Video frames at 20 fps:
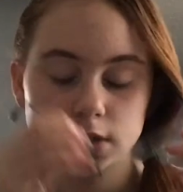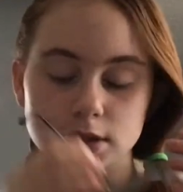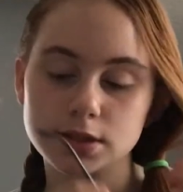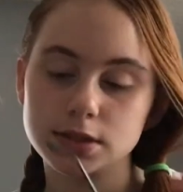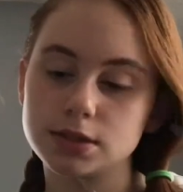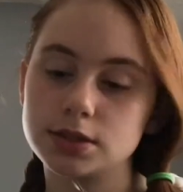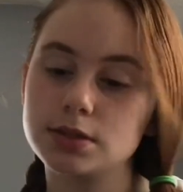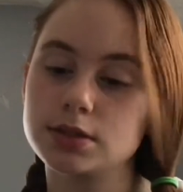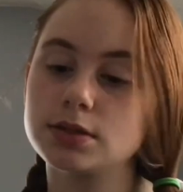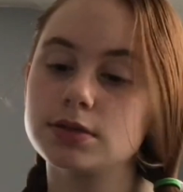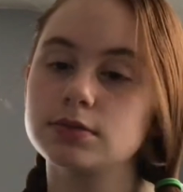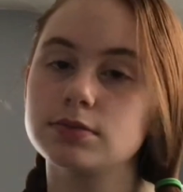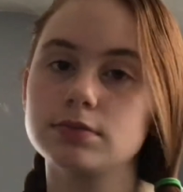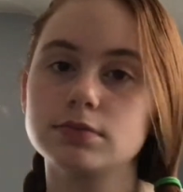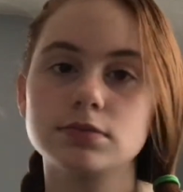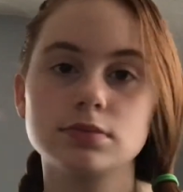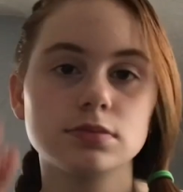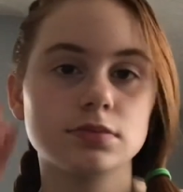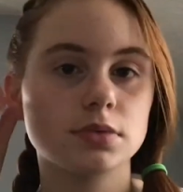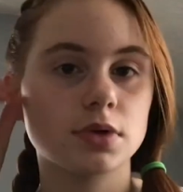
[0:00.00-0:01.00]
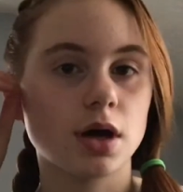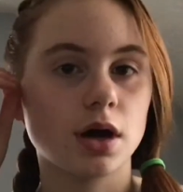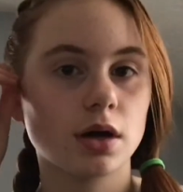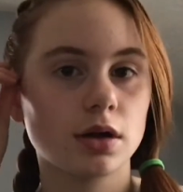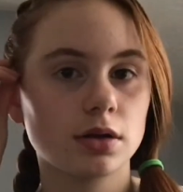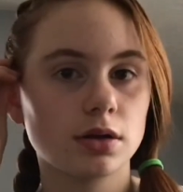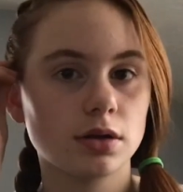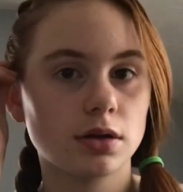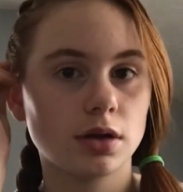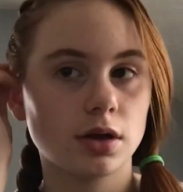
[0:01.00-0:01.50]
is
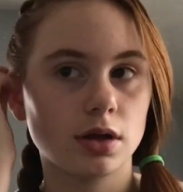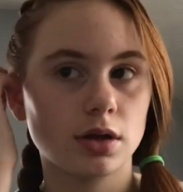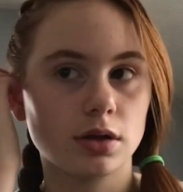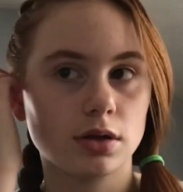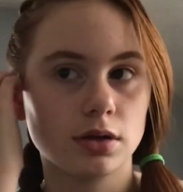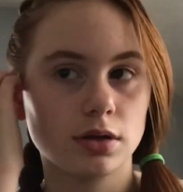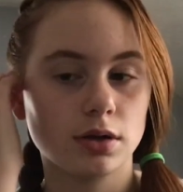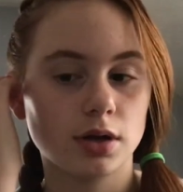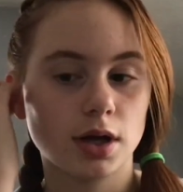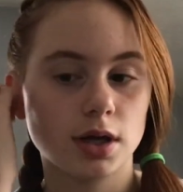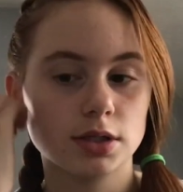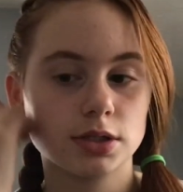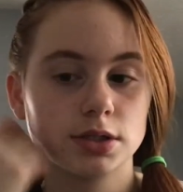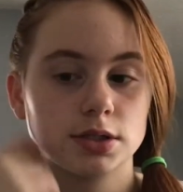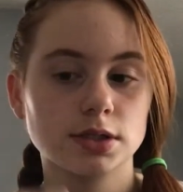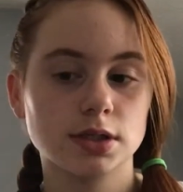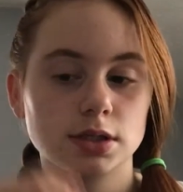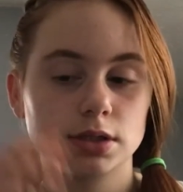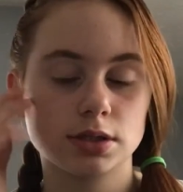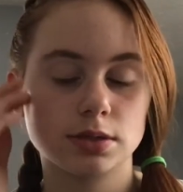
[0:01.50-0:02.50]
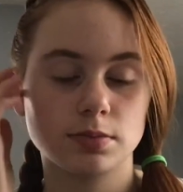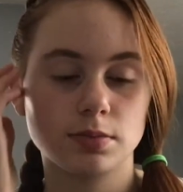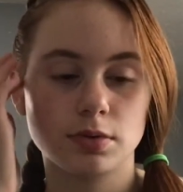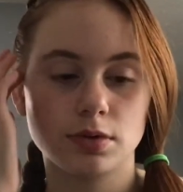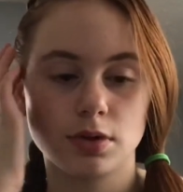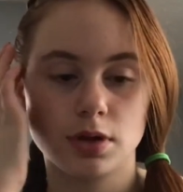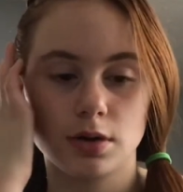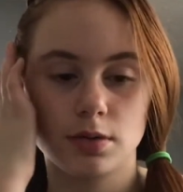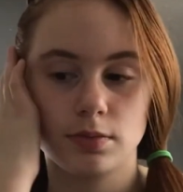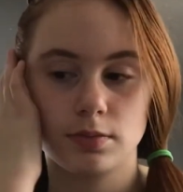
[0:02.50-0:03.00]
done, and I just like to
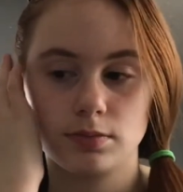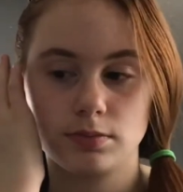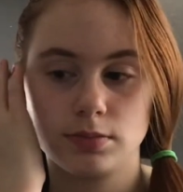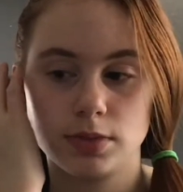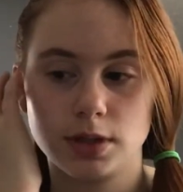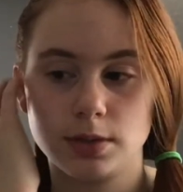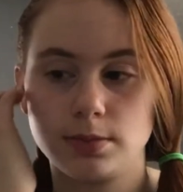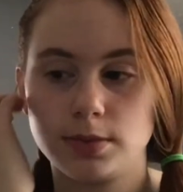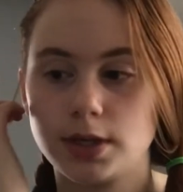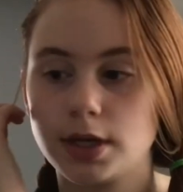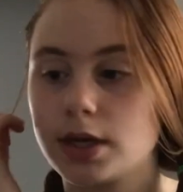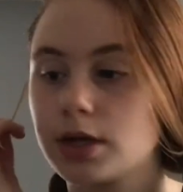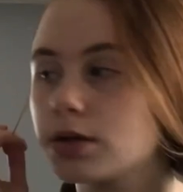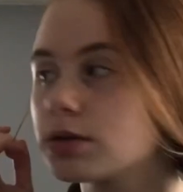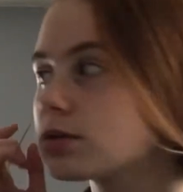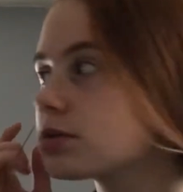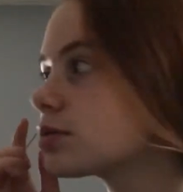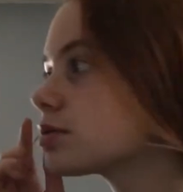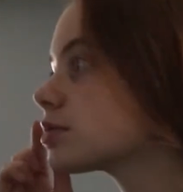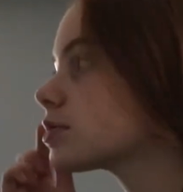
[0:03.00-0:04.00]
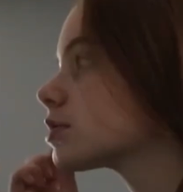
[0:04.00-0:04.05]
pull out baby hairs.